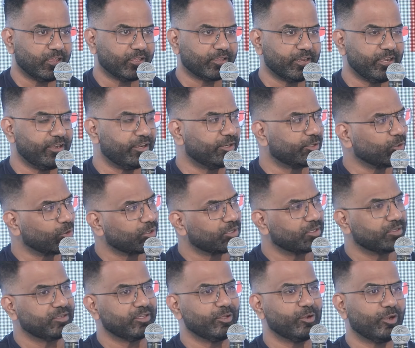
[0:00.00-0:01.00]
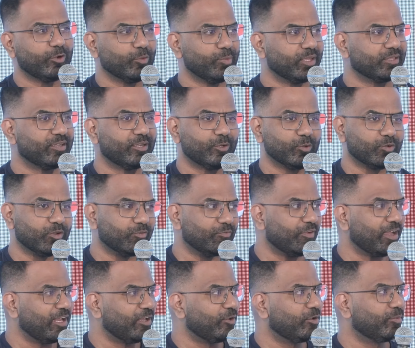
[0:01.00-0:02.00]
create a token, you have to make the token
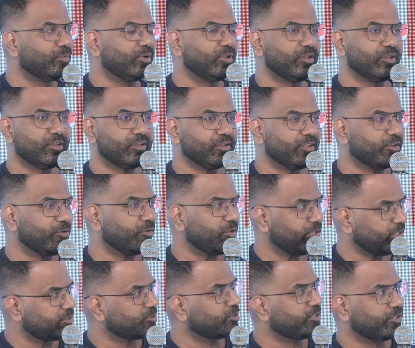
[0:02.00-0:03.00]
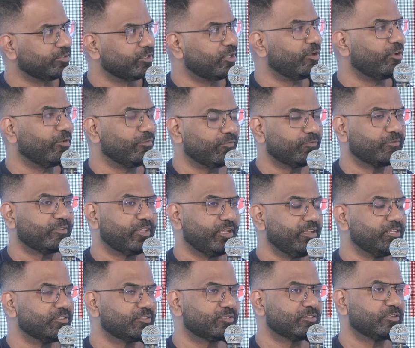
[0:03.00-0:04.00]
valuable, so there's a lot of
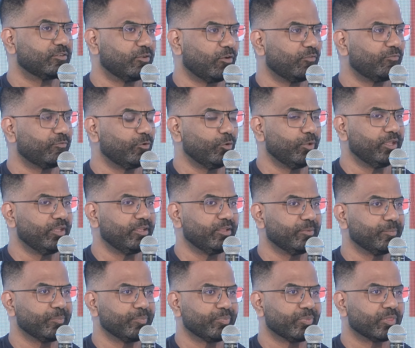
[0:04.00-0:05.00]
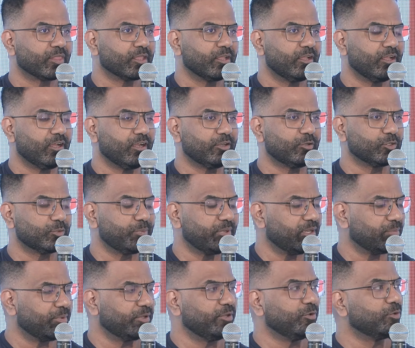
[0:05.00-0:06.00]
things of doing to spin
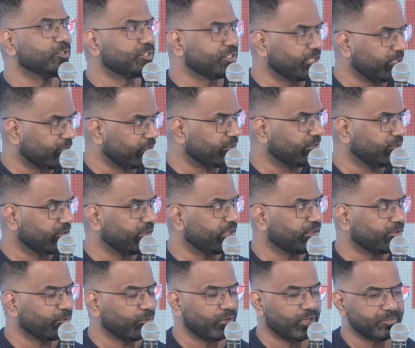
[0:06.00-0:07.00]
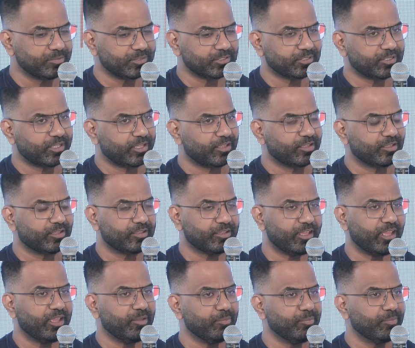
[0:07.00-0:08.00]
up a new chain. Like rollups
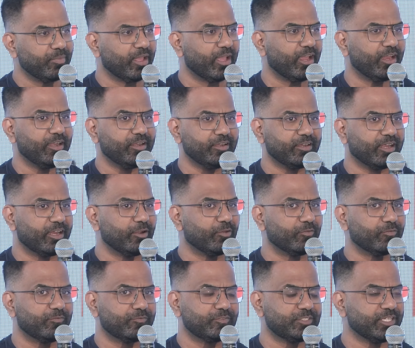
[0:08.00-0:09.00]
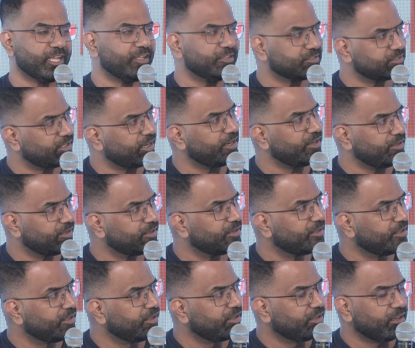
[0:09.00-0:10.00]
came and kind of changed that.
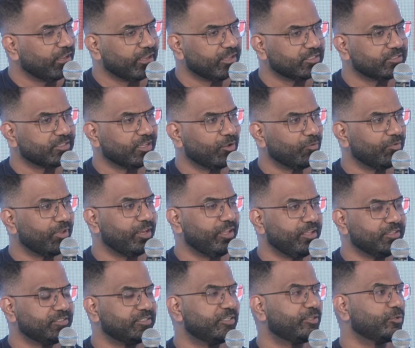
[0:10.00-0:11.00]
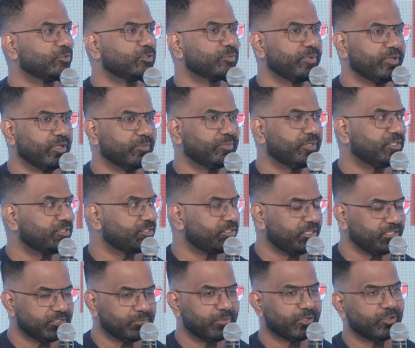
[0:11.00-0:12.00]
Like it's now very easy to spin up these
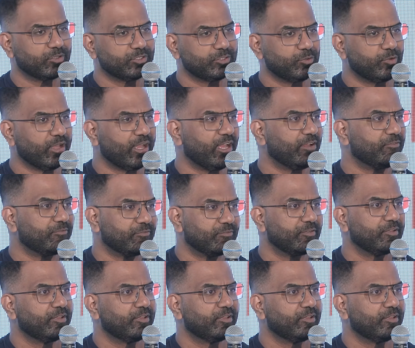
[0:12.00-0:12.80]
chains because you have